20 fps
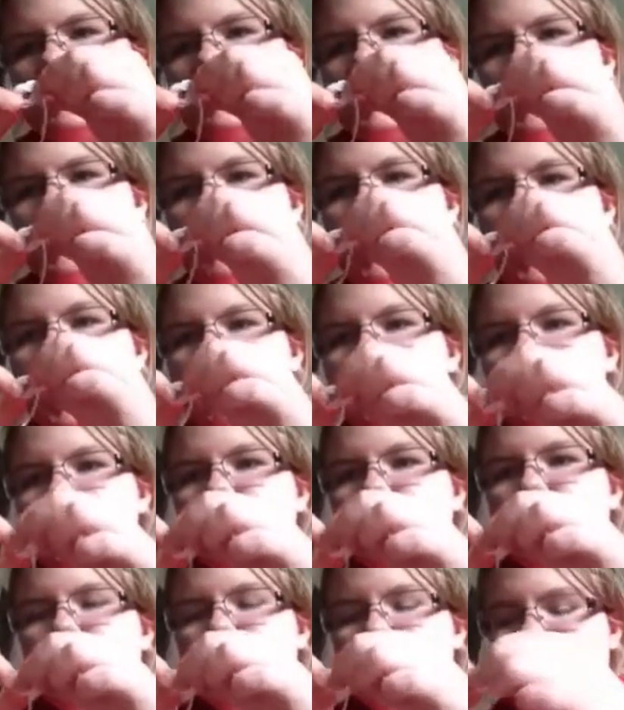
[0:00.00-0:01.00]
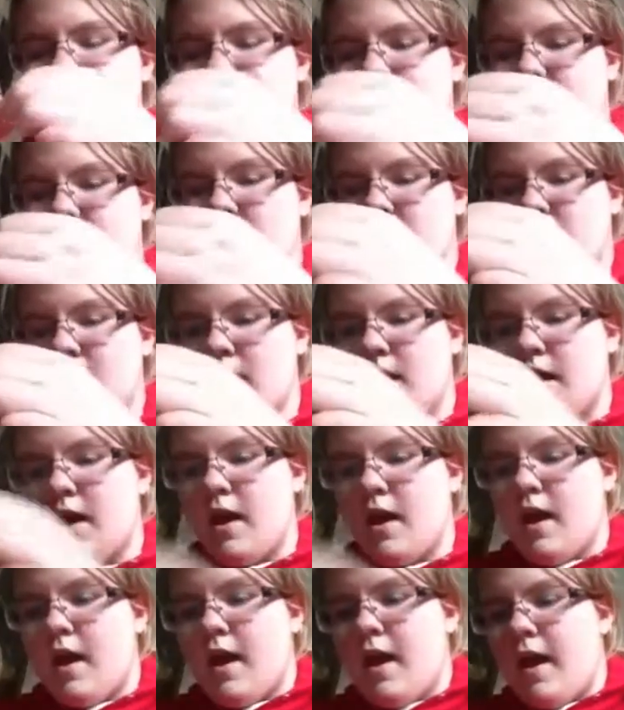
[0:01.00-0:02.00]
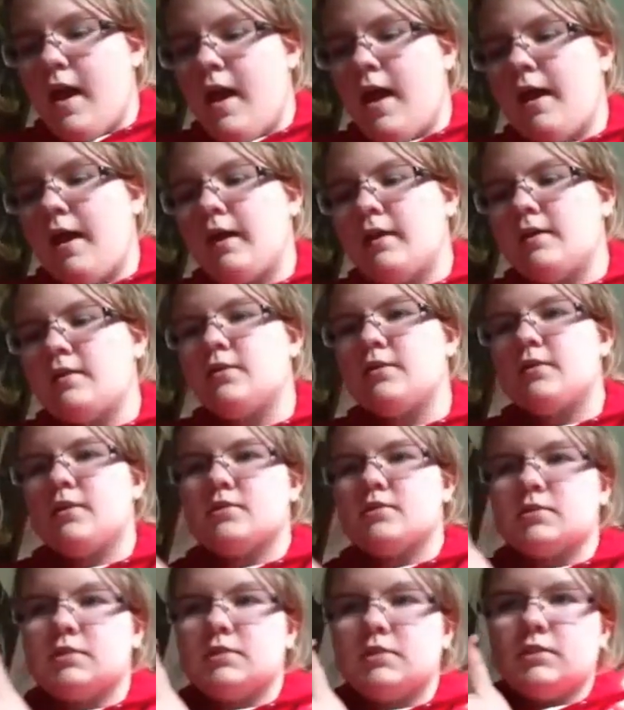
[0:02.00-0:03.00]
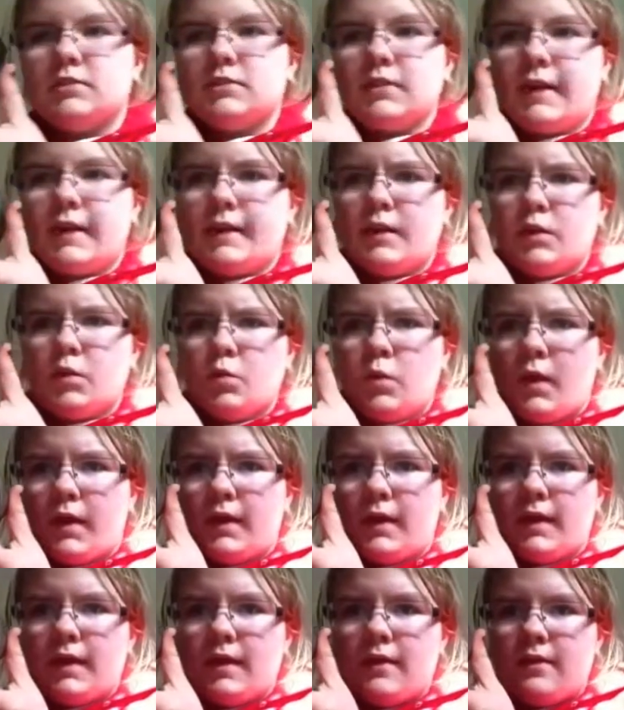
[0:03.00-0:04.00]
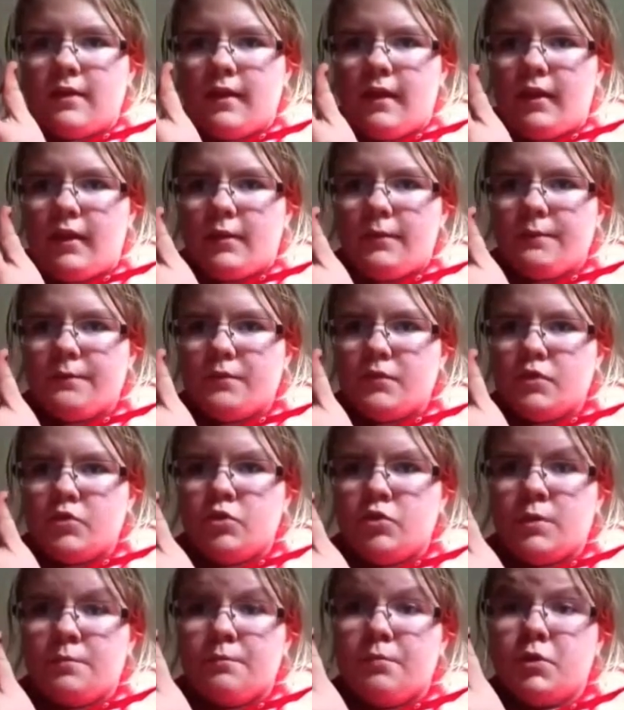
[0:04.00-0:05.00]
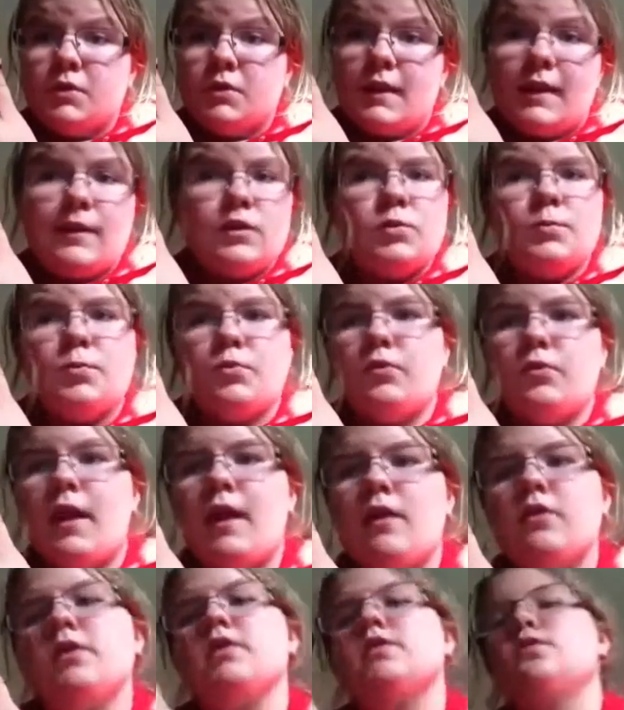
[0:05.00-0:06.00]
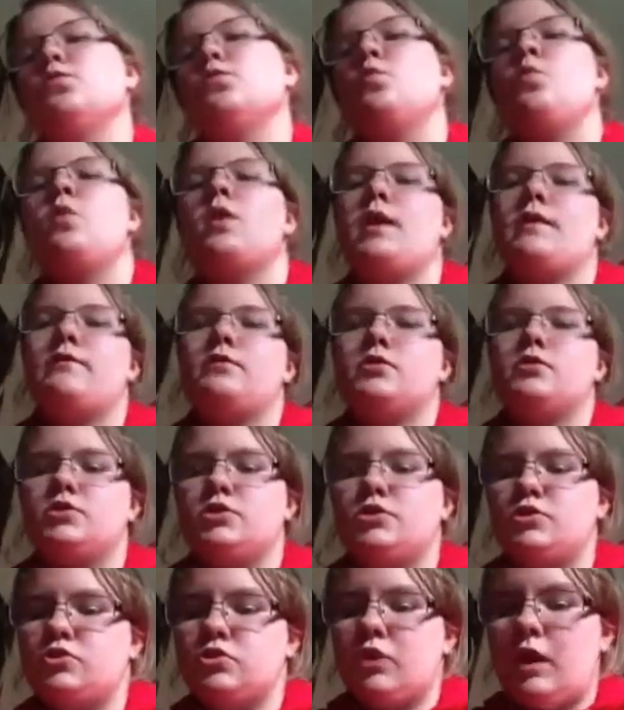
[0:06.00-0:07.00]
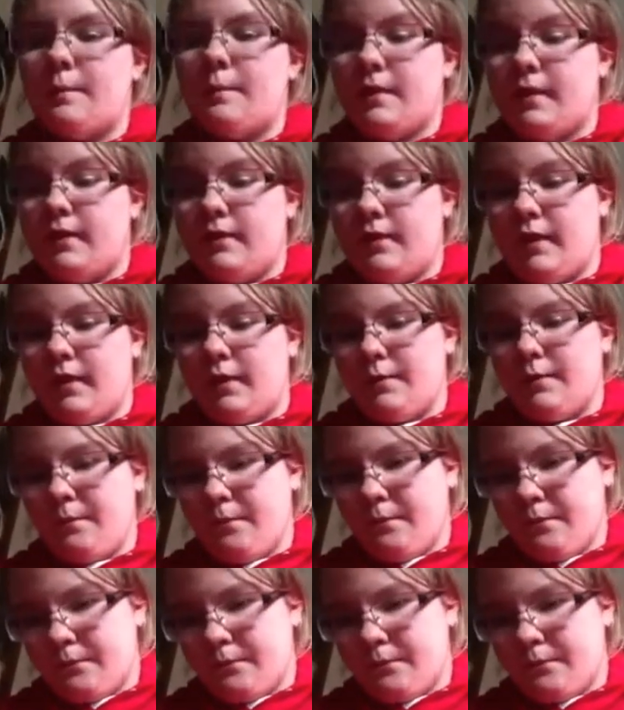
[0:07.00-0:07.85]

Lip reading: Doesn't have to. And there's a little tiny wick in there. You can put that loop around it, whatever. Just drop it in there.